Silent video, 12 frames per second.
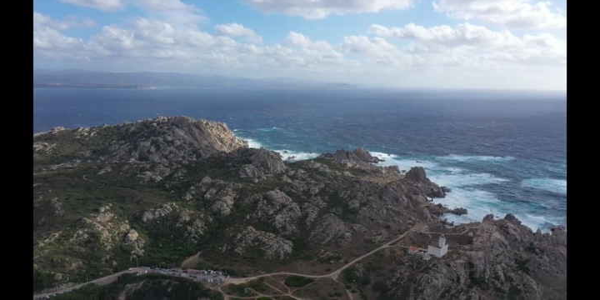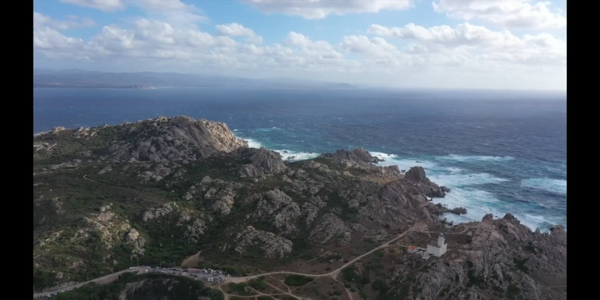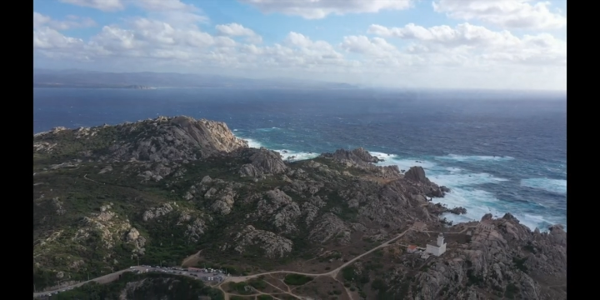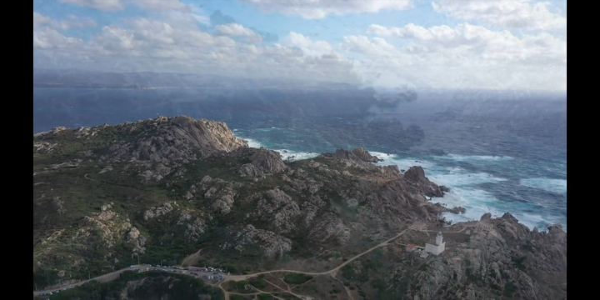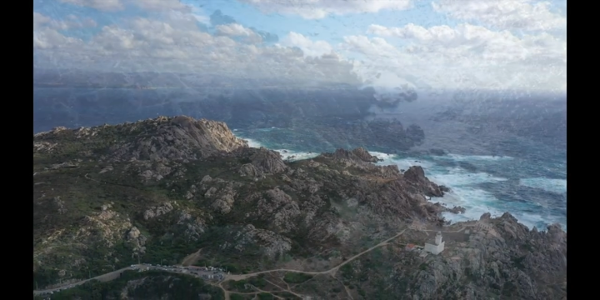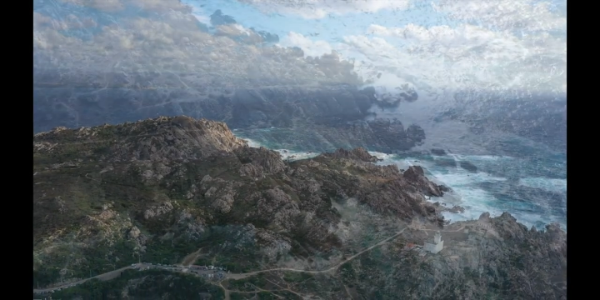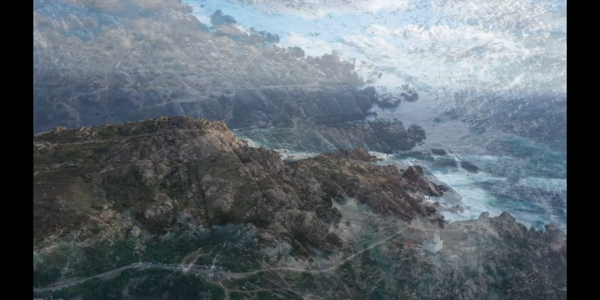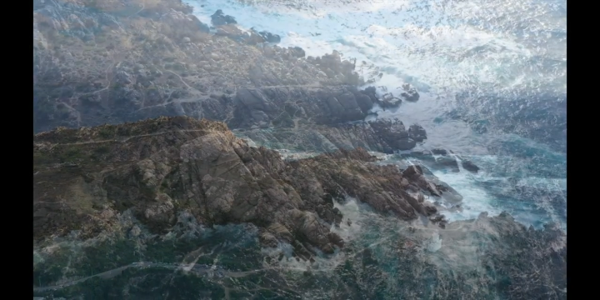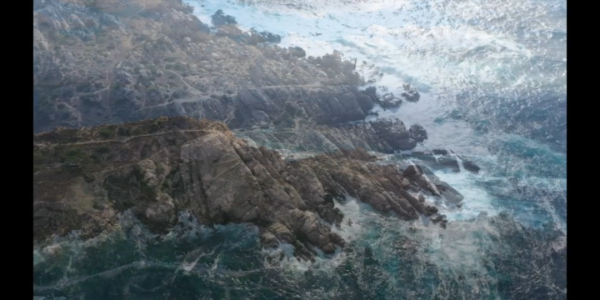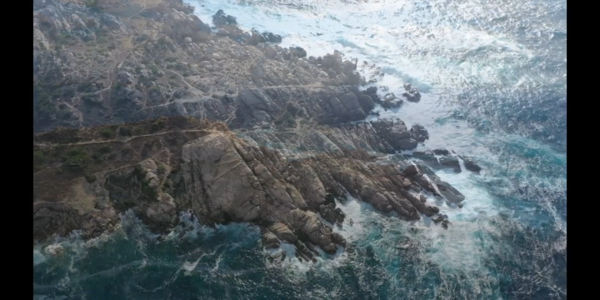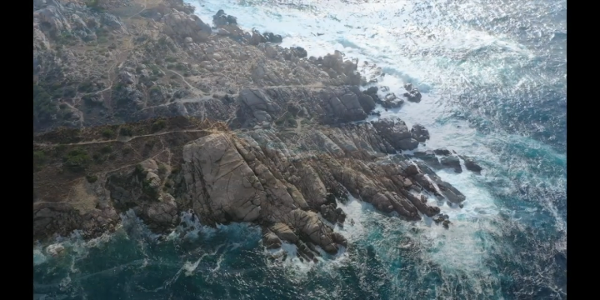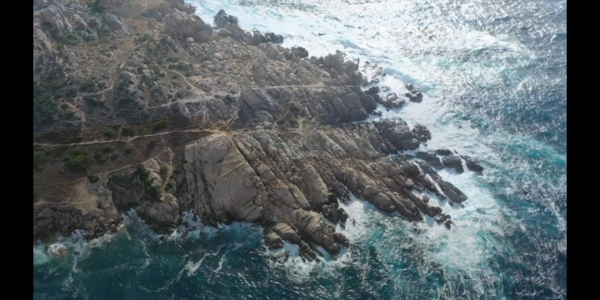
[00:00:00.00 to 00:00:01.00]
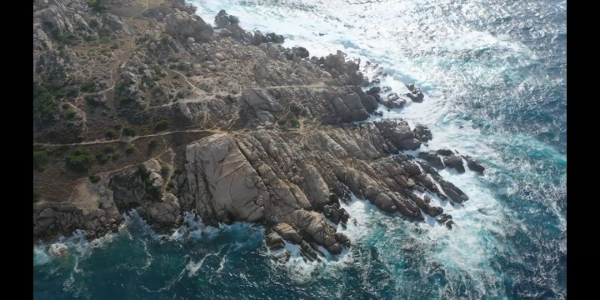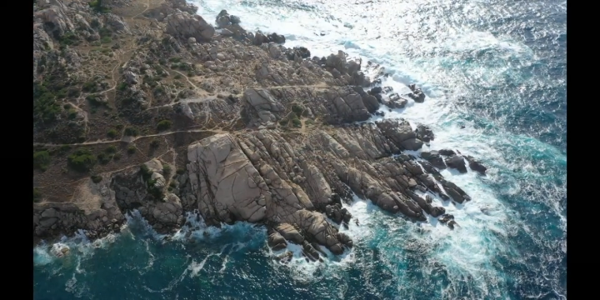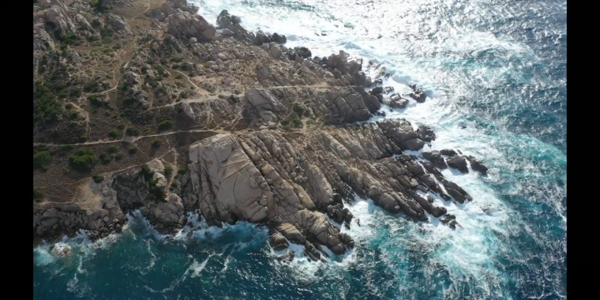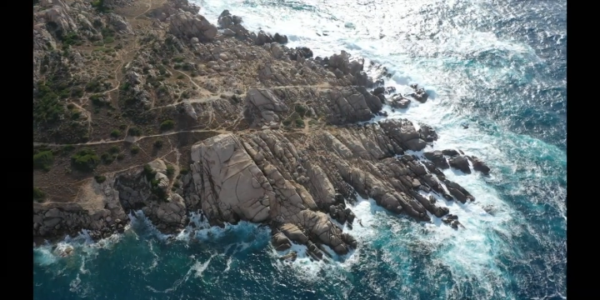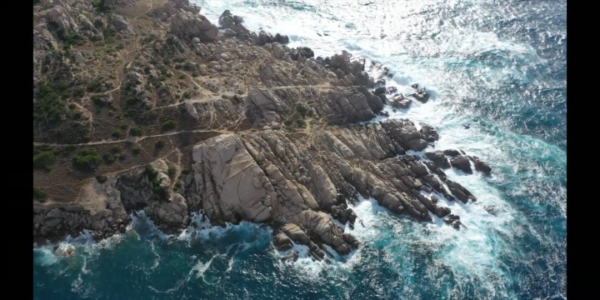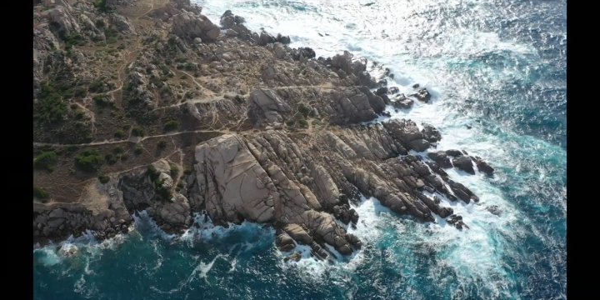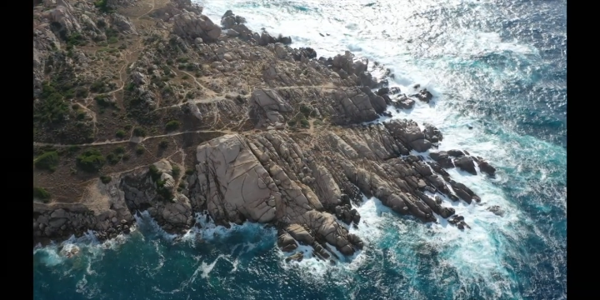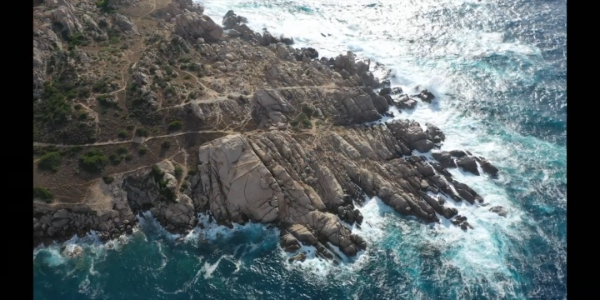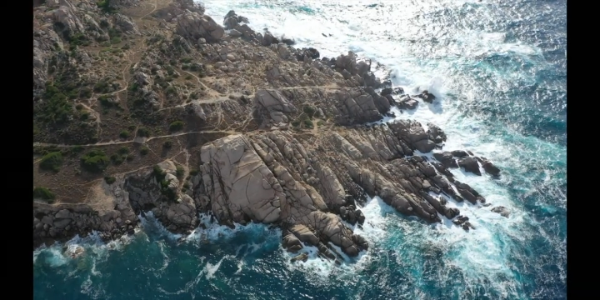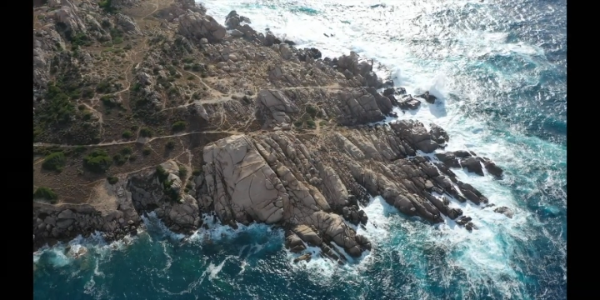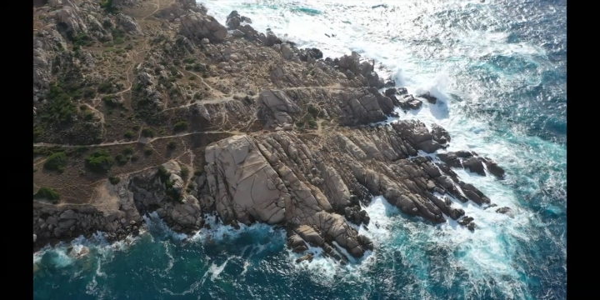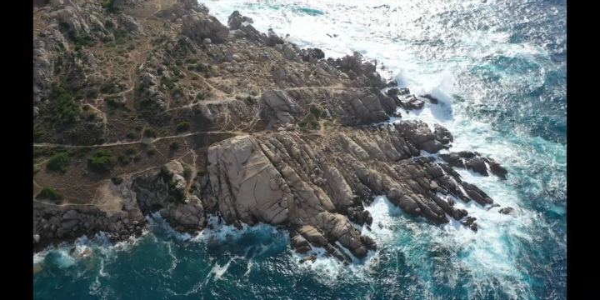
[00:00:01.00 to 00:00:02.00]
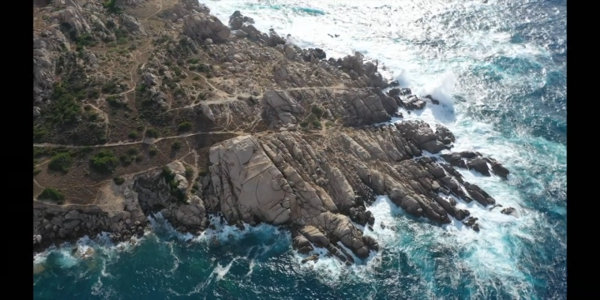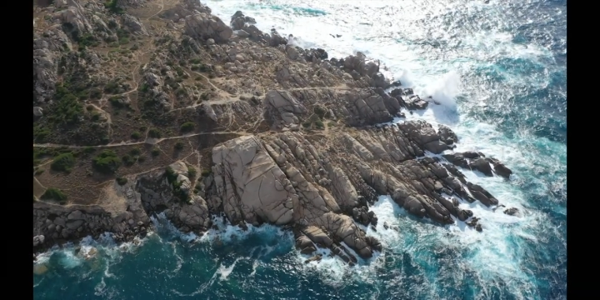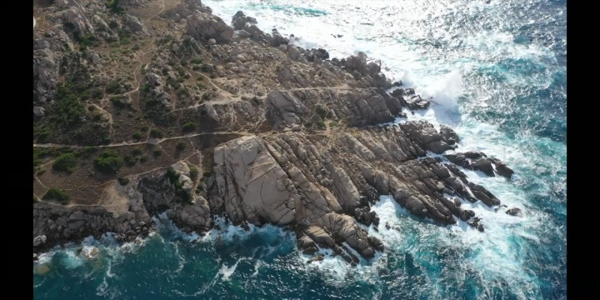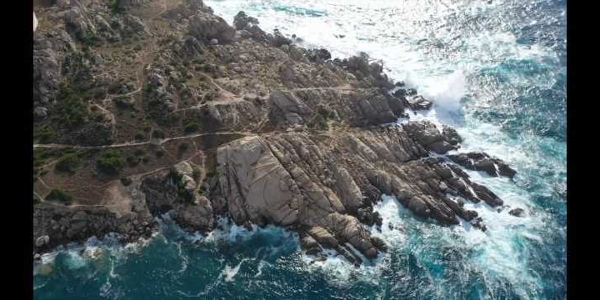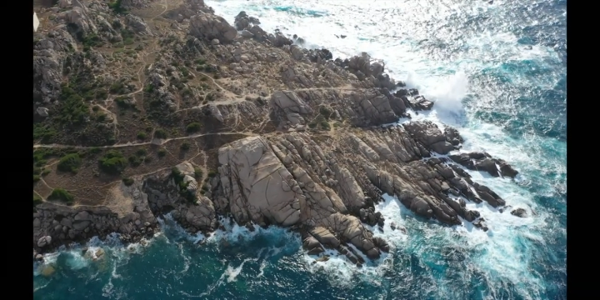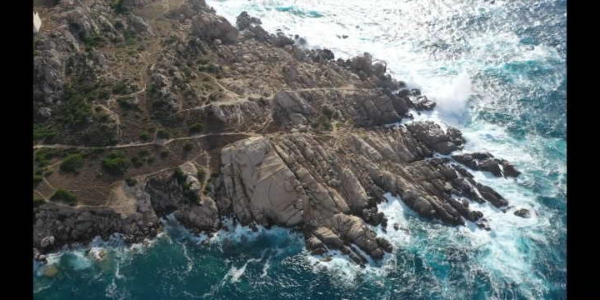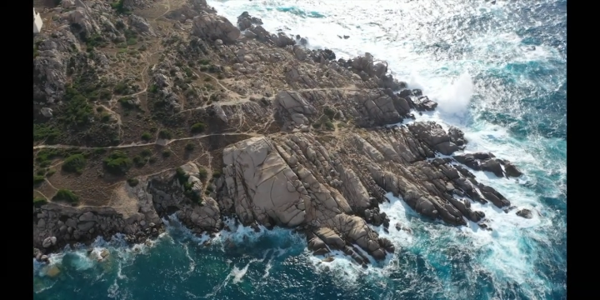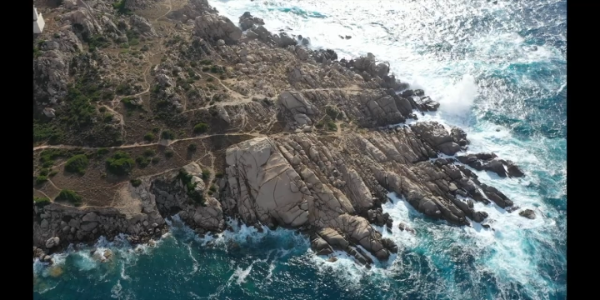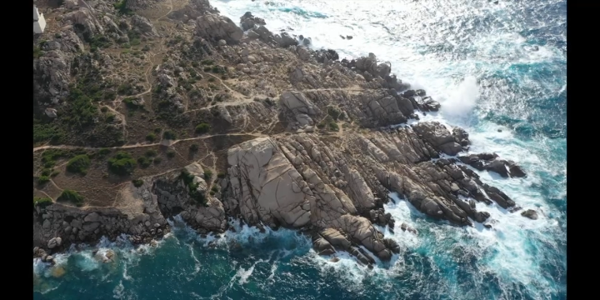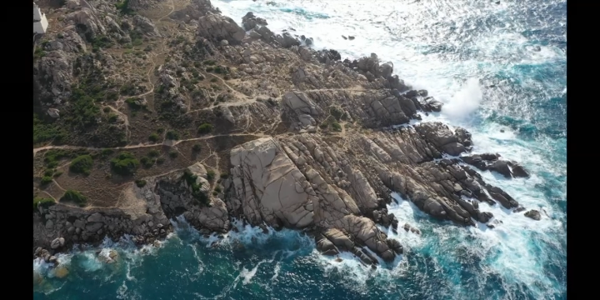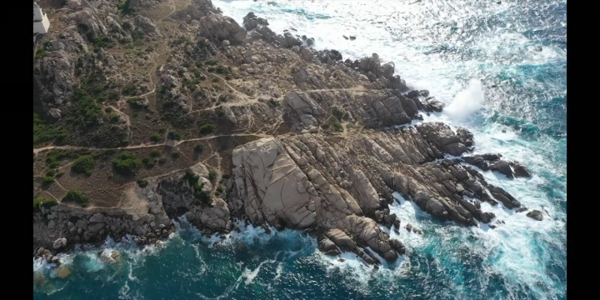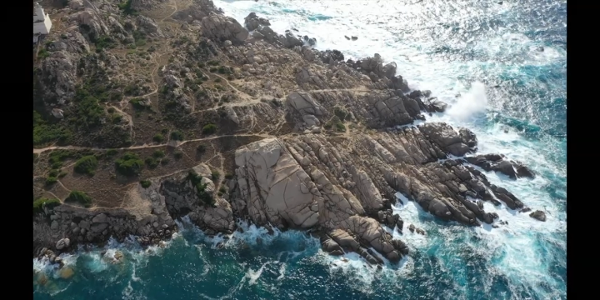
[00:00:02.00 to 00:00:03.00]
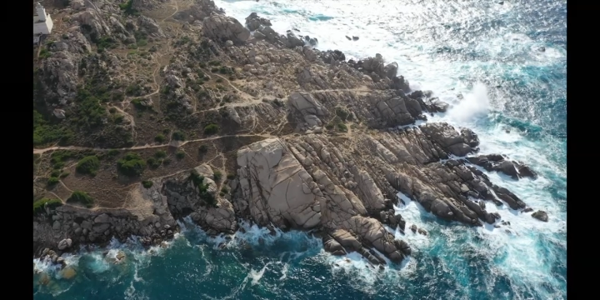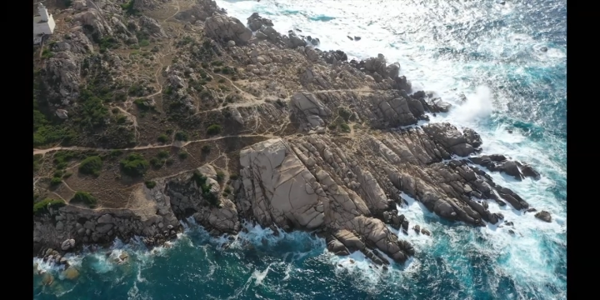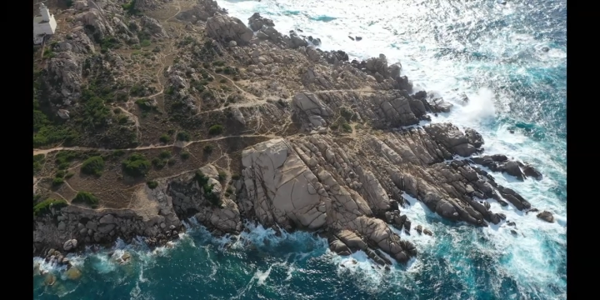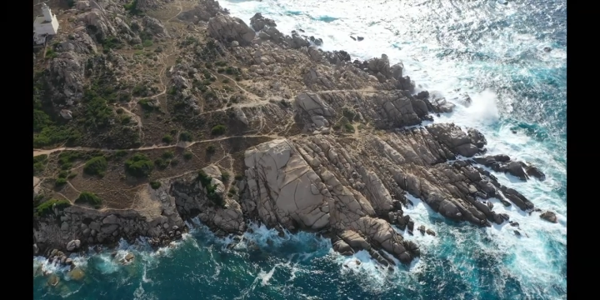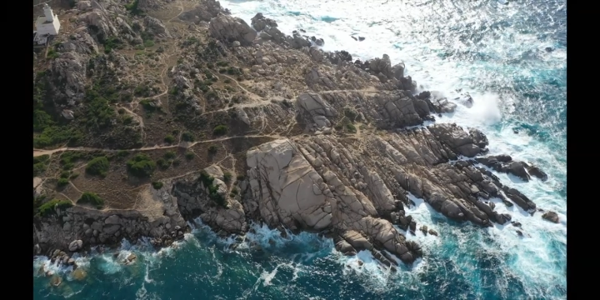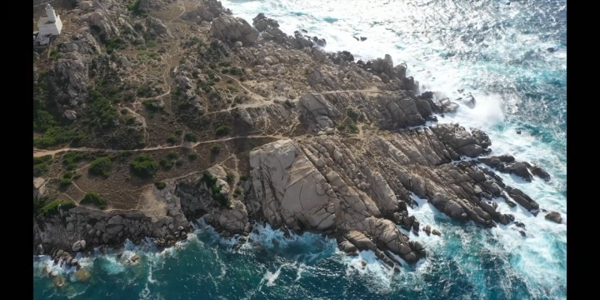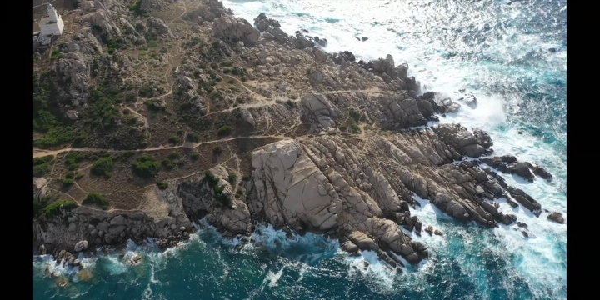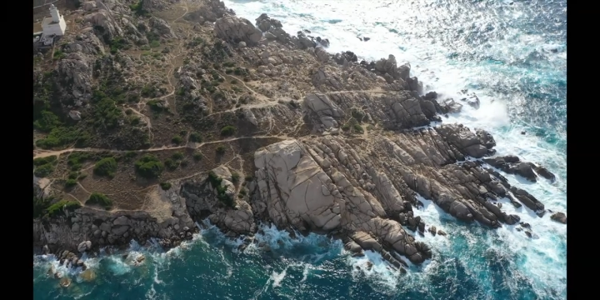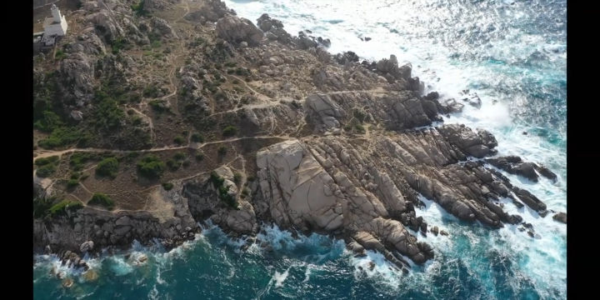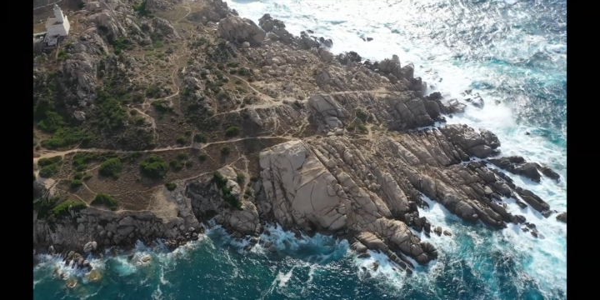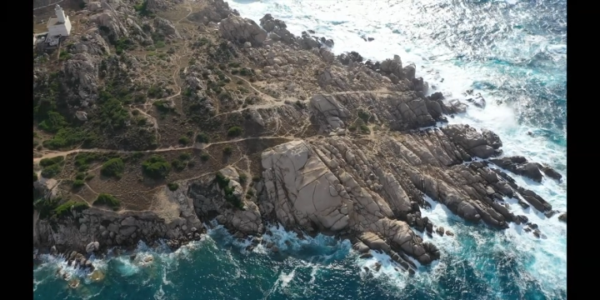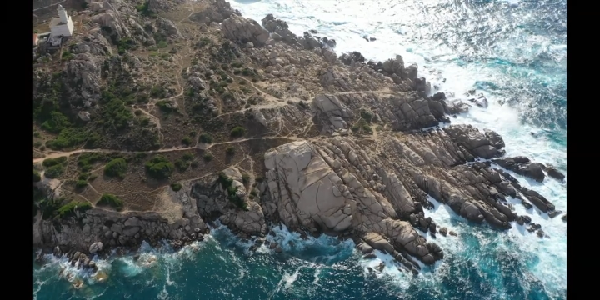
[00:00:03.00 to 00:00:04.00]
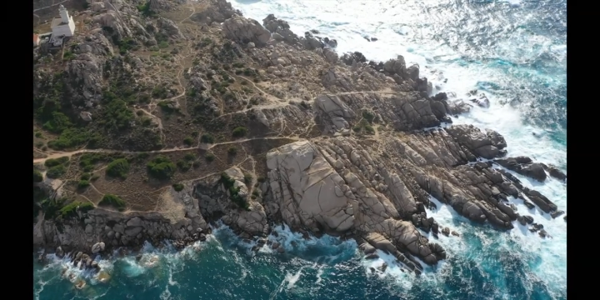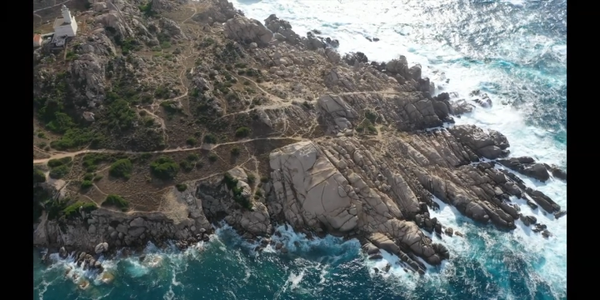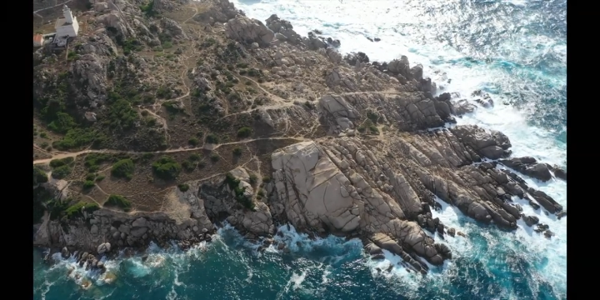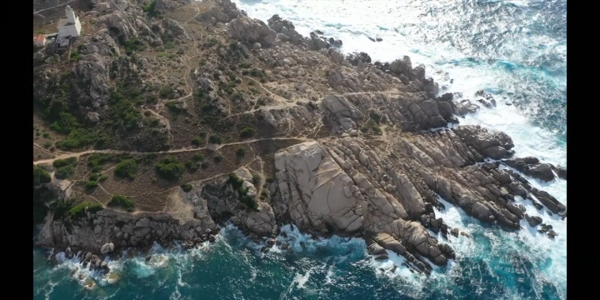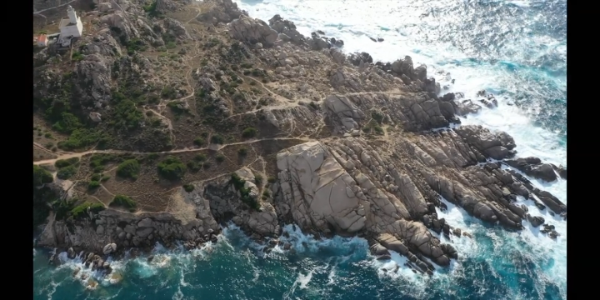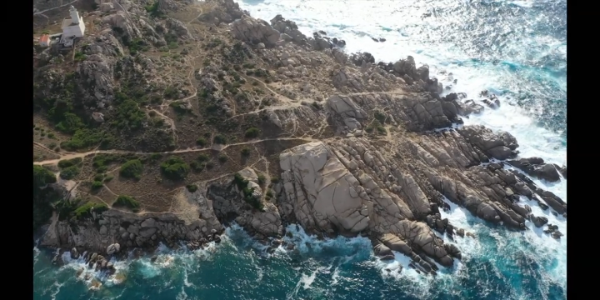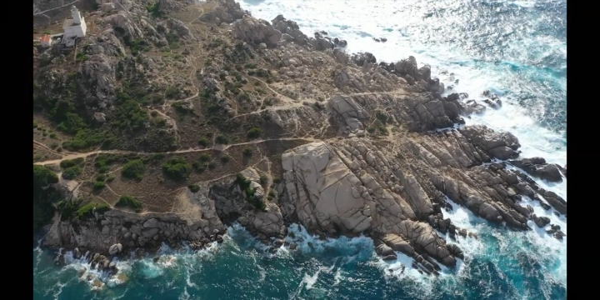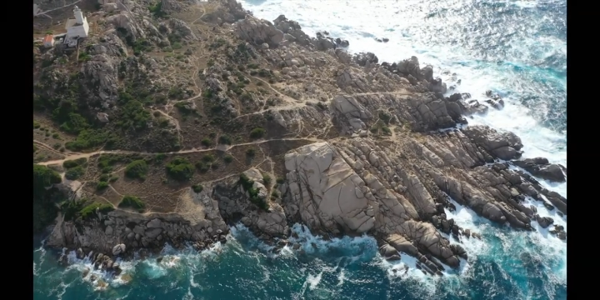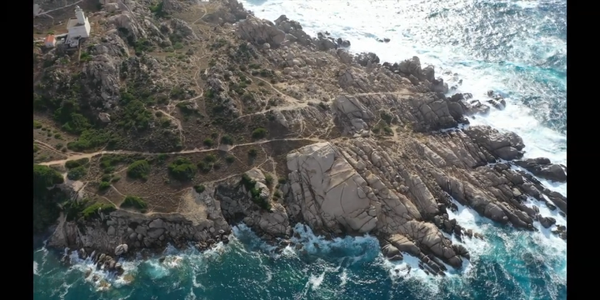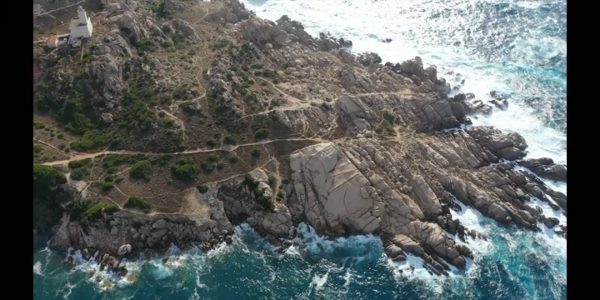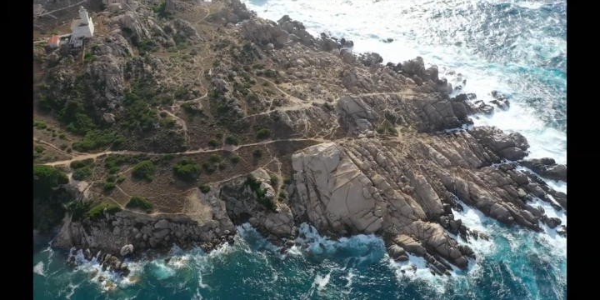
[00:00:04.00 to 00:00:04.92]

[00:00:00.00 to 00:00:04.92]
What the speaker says: (no speaker visible)